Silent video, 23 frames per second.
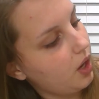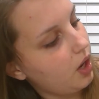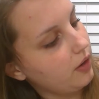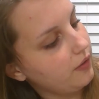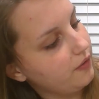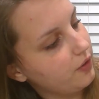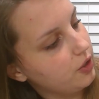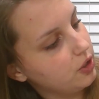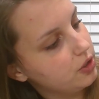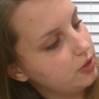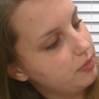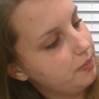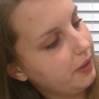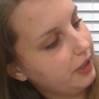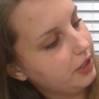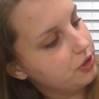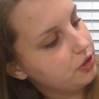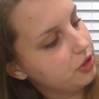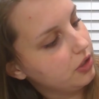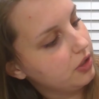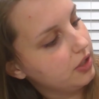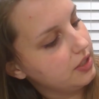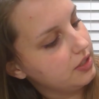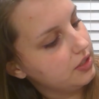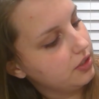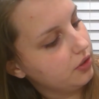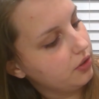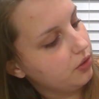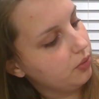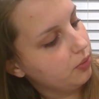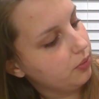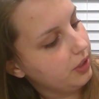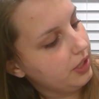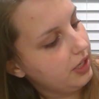our first picture that's
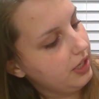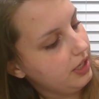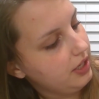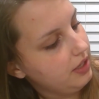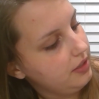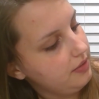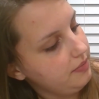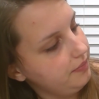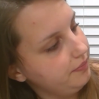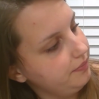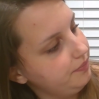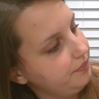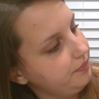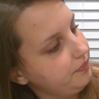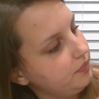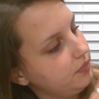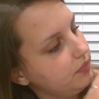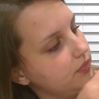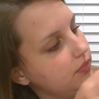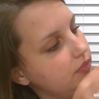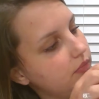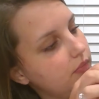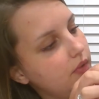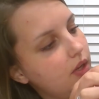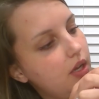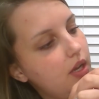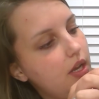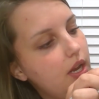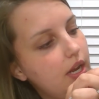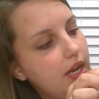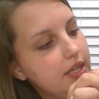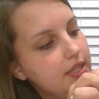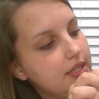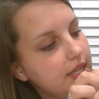green.
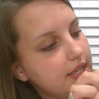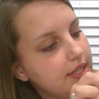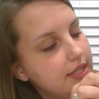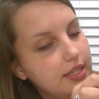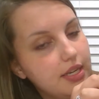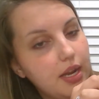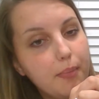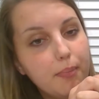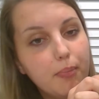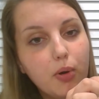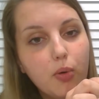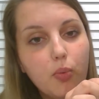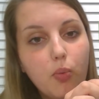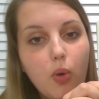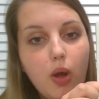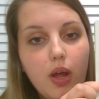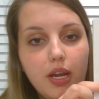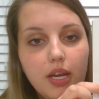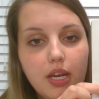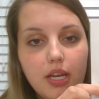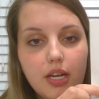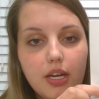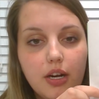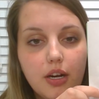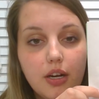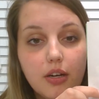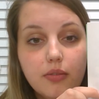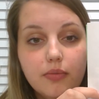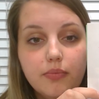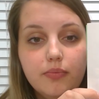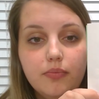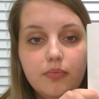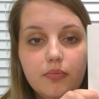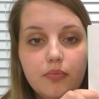It says number one
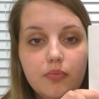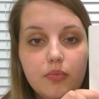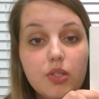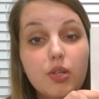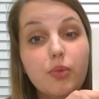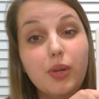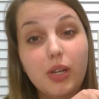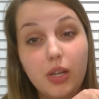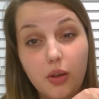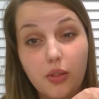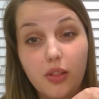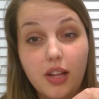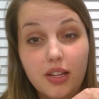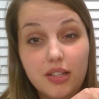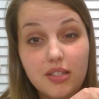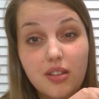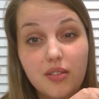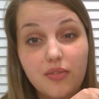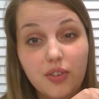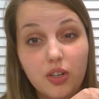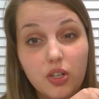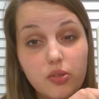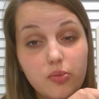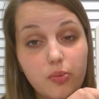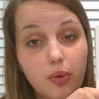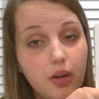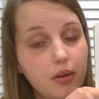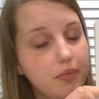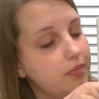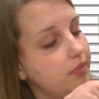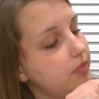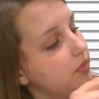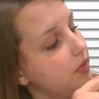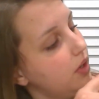here, so we know that's the first
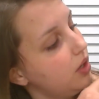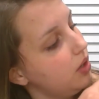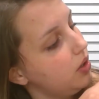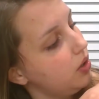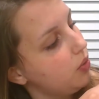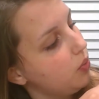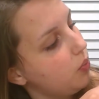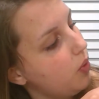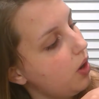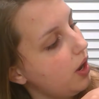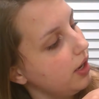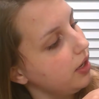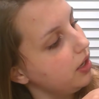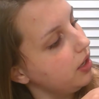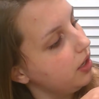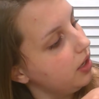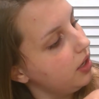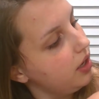one. One,